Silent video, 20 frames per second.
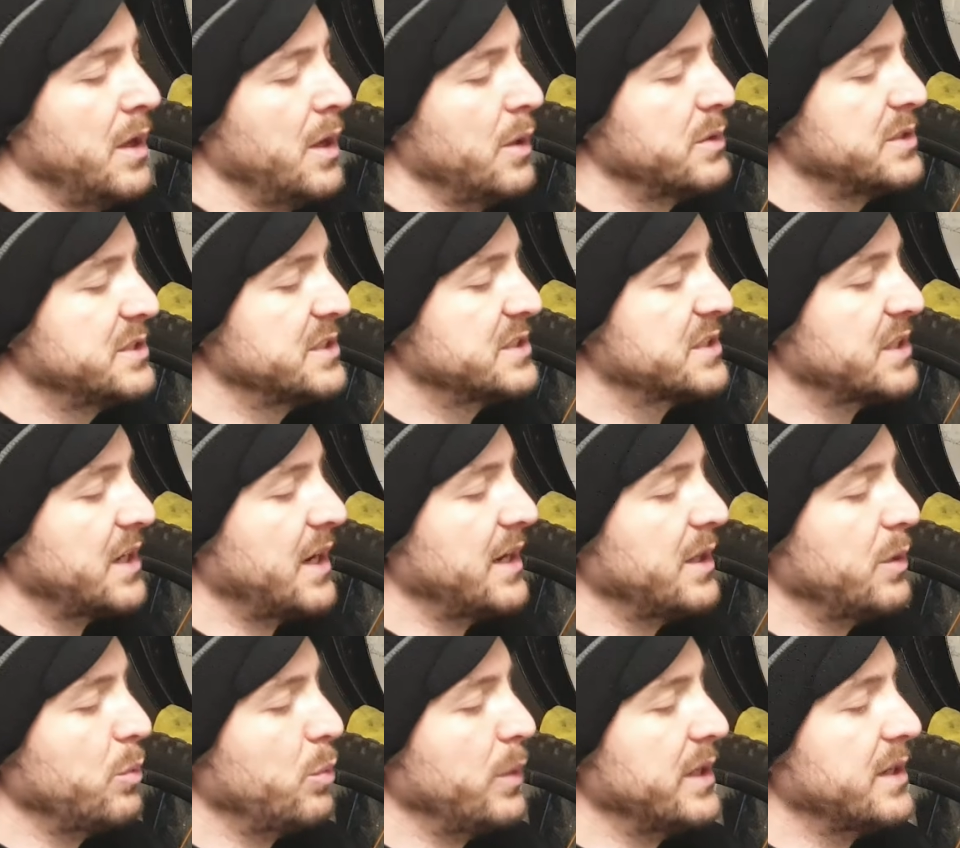which is
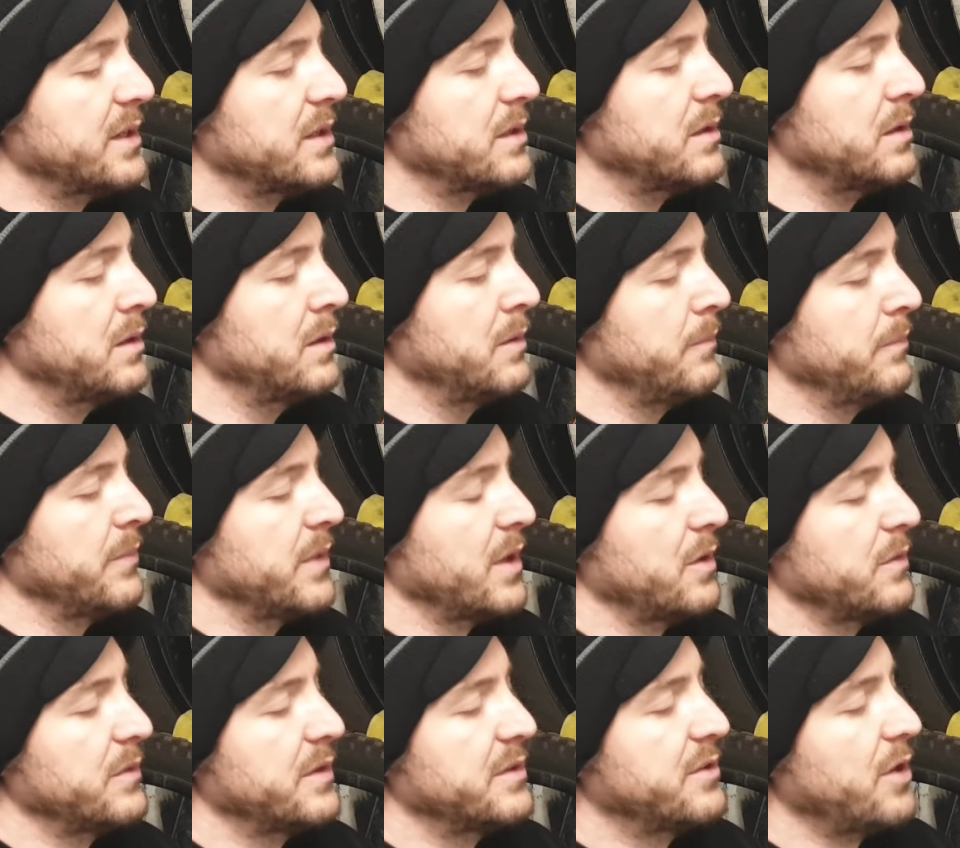slightly weaker
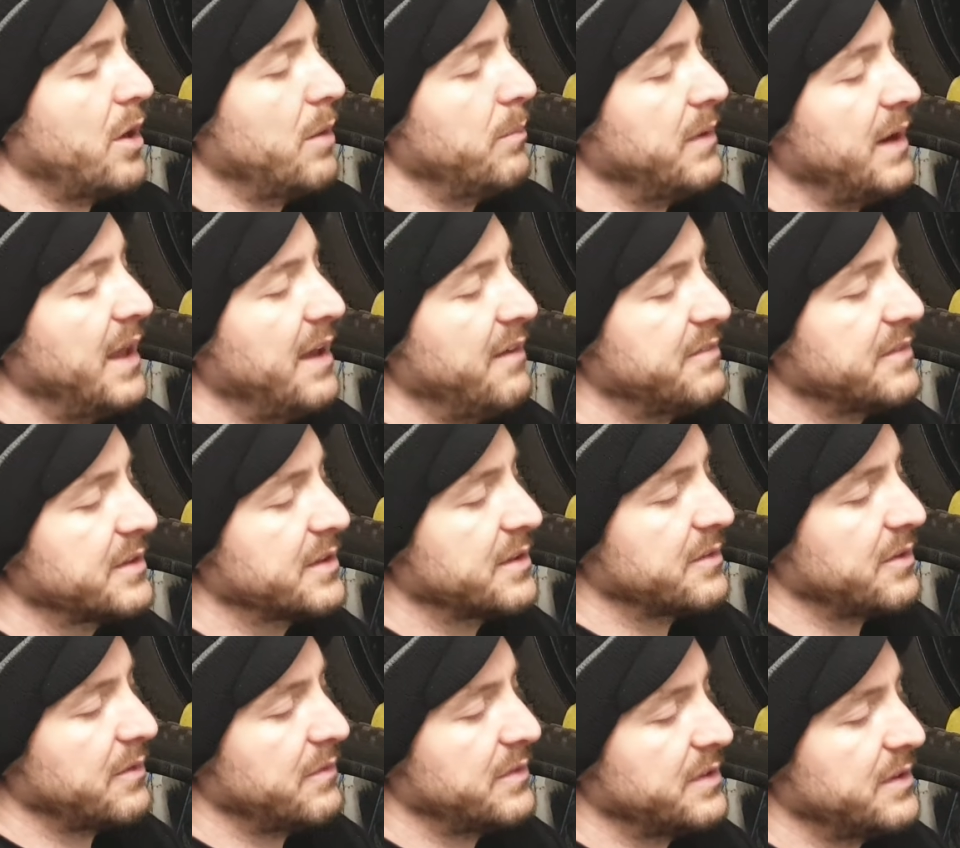on the top left,
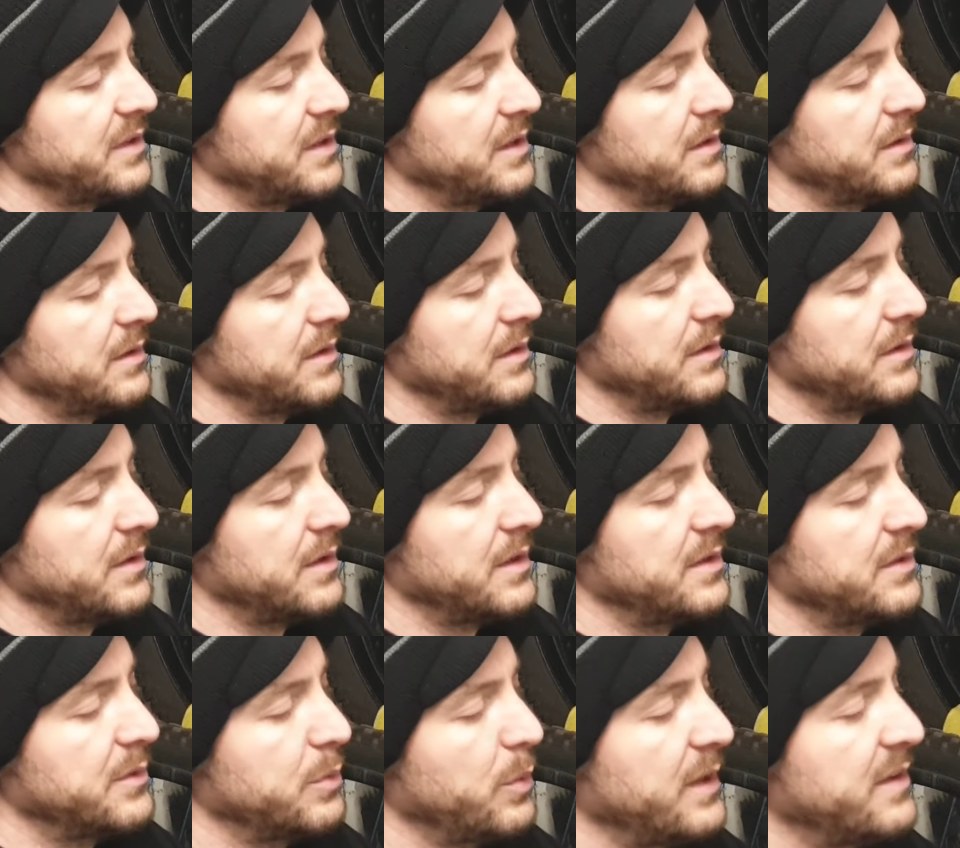because obviously
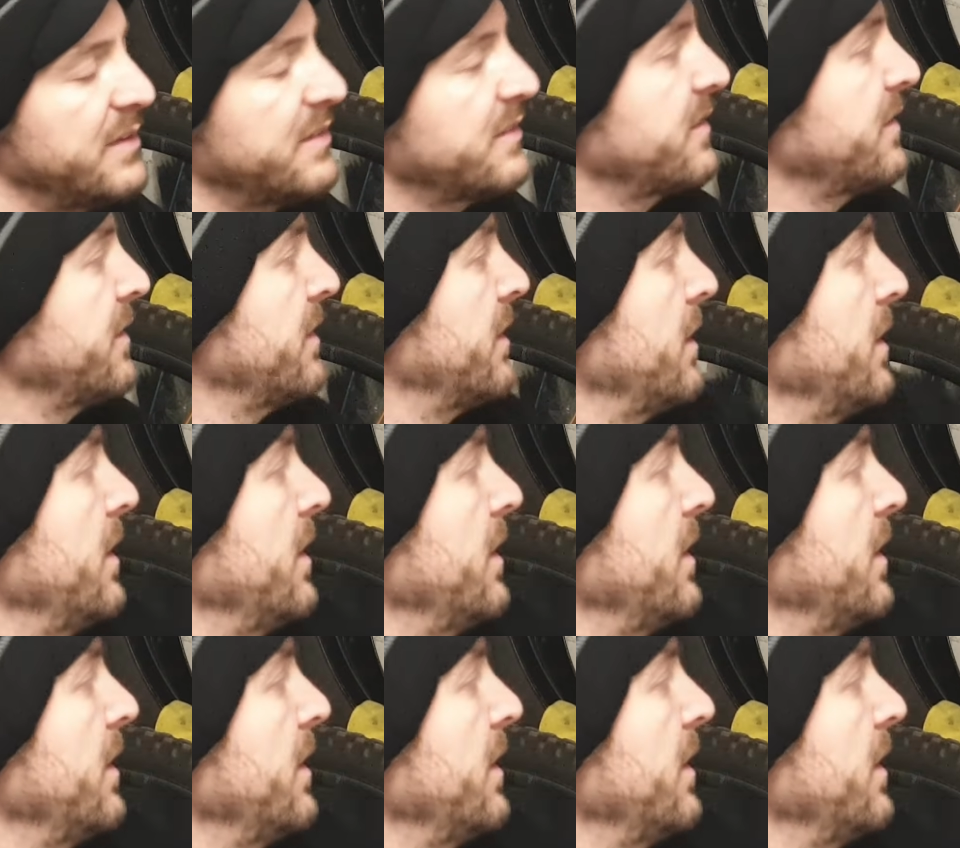it twists.